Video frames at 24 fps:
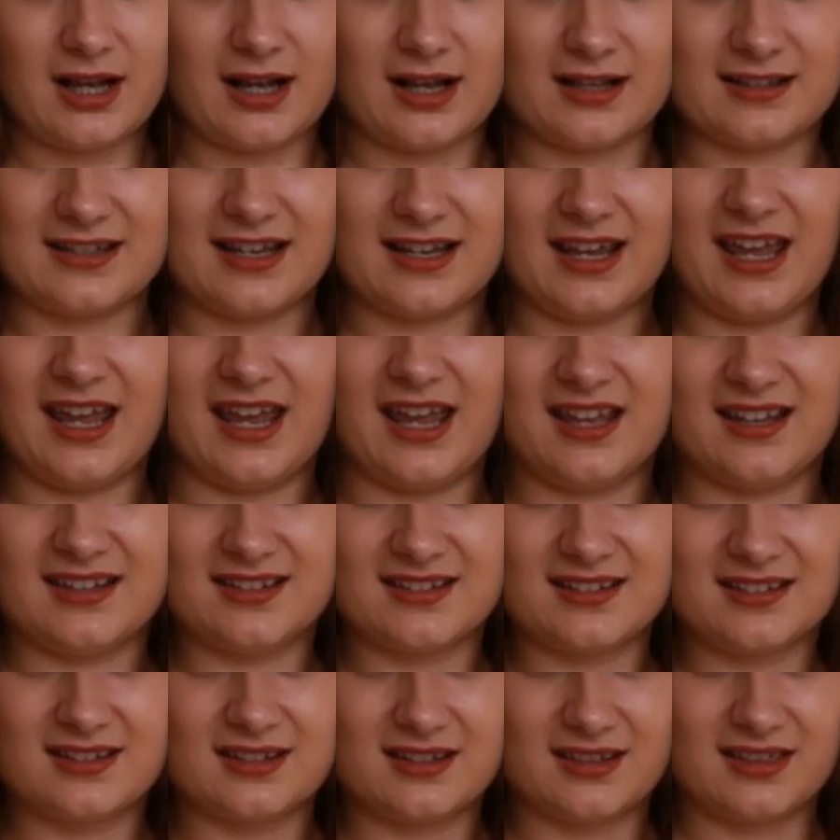as it
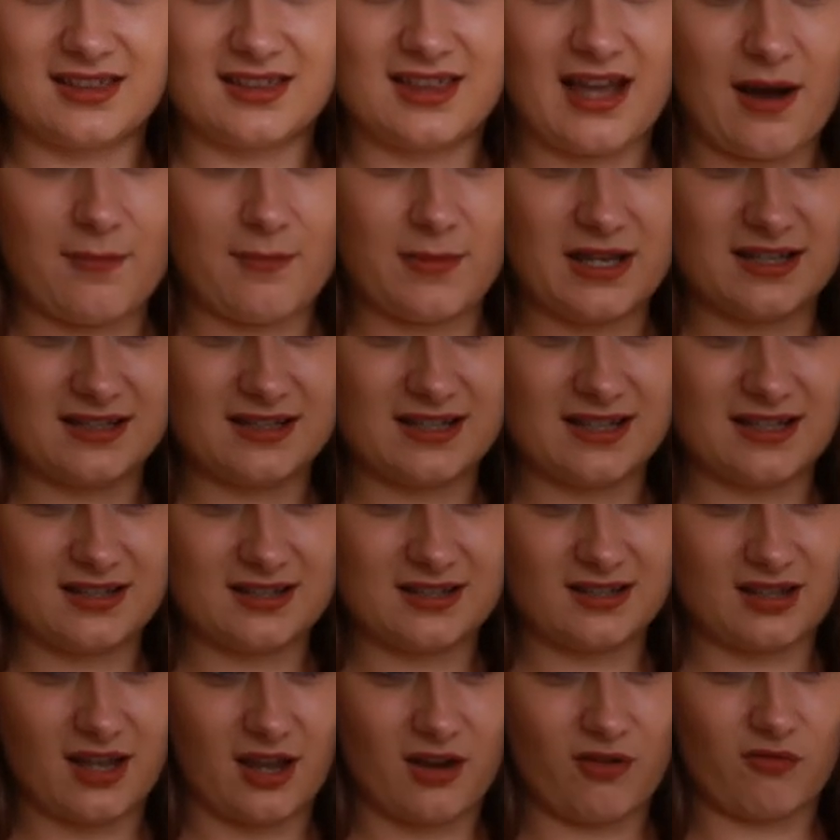is, that bit
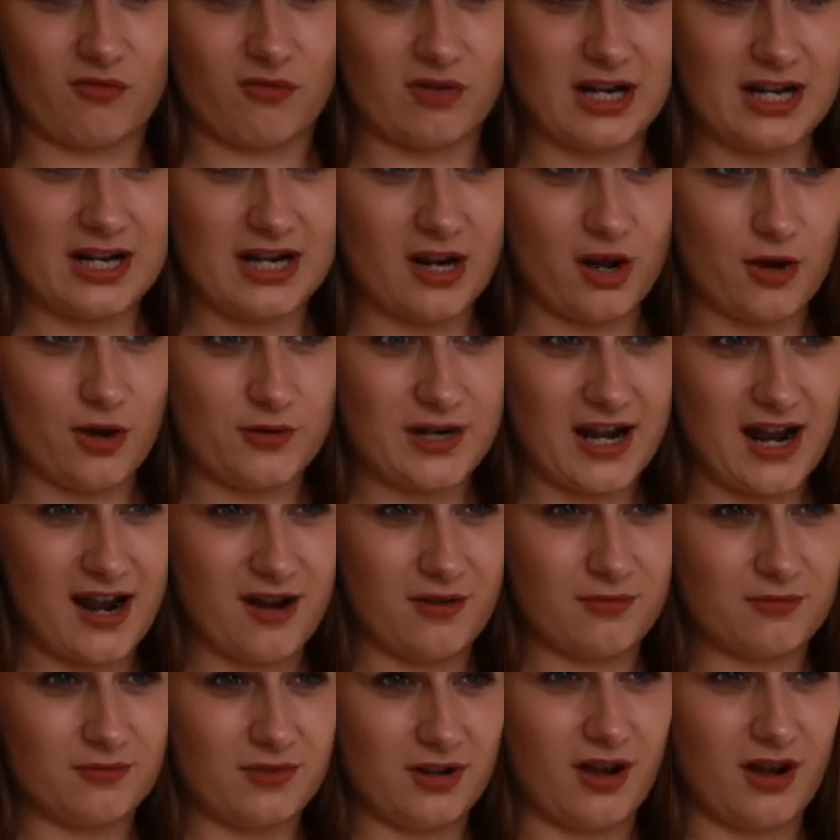sits like really low
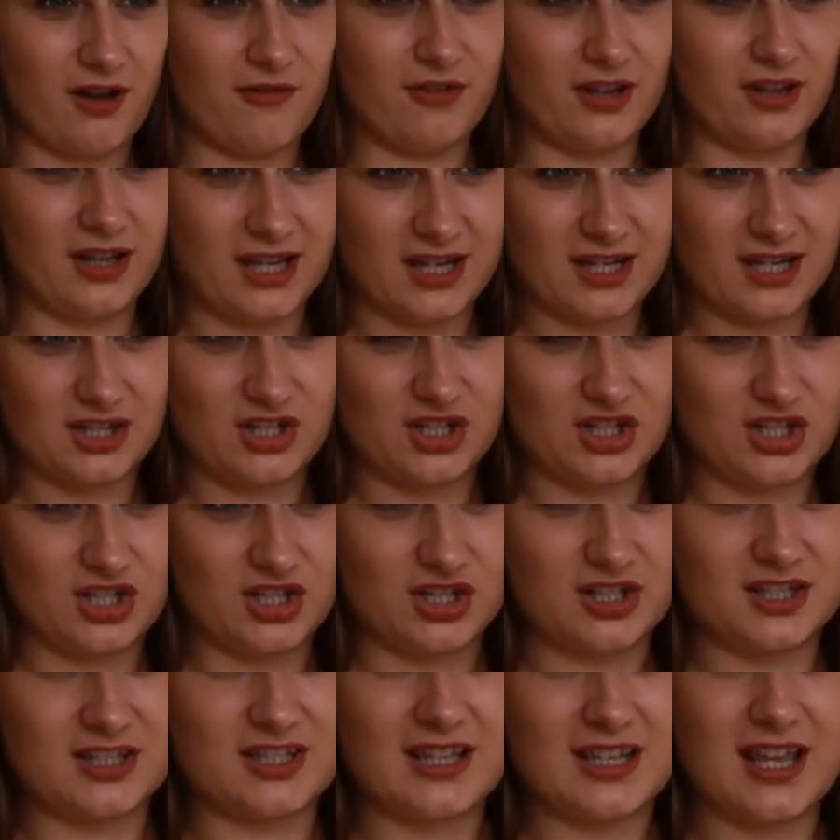down. I feel like it
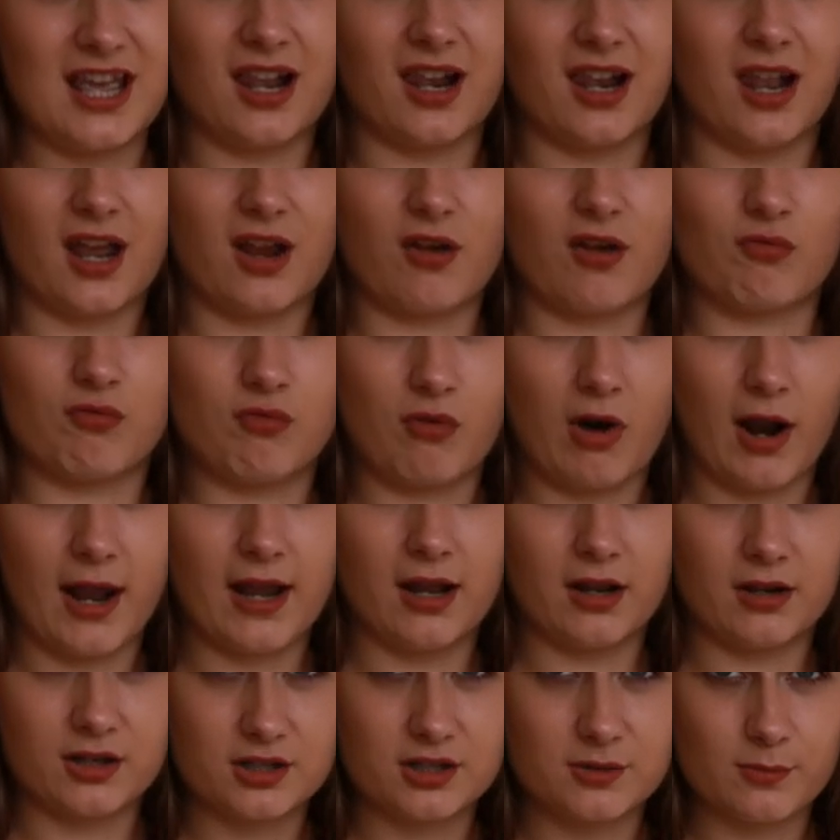should sit like
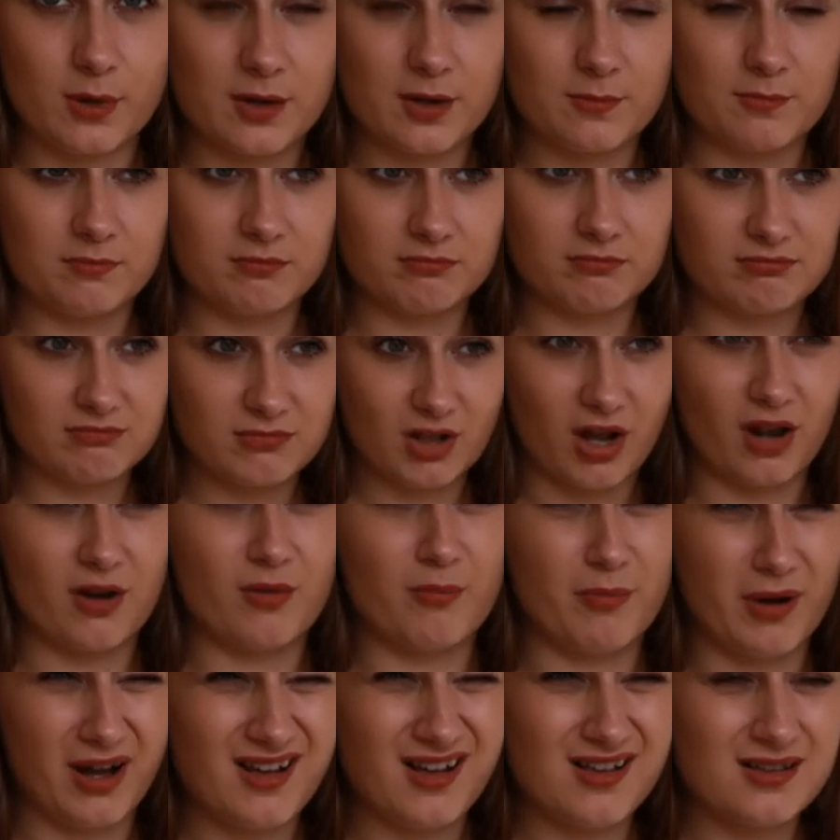right under my
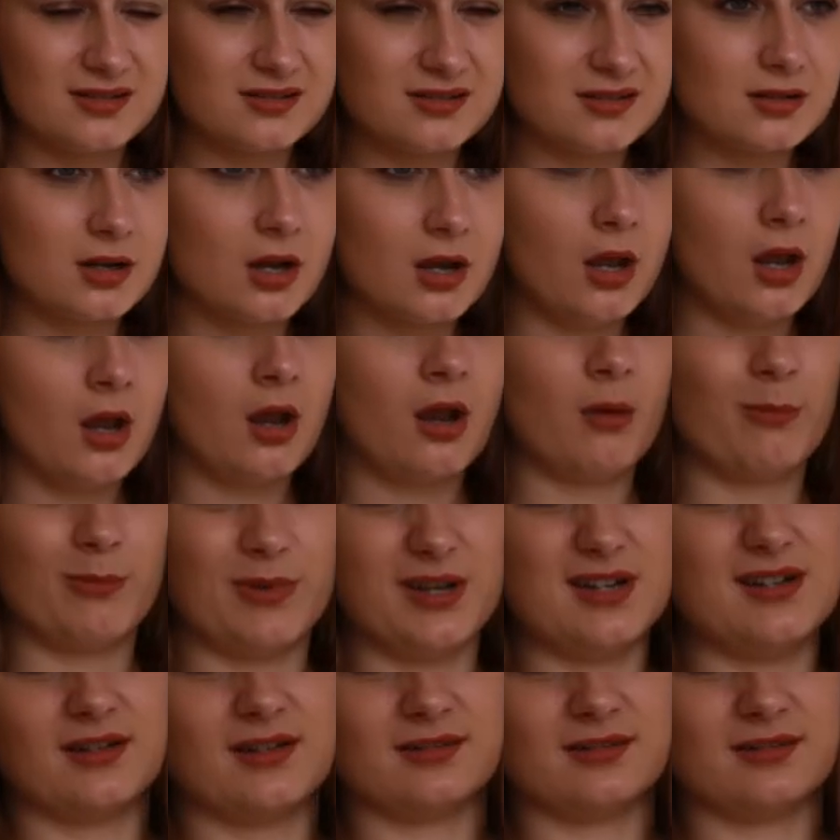kind of bust, but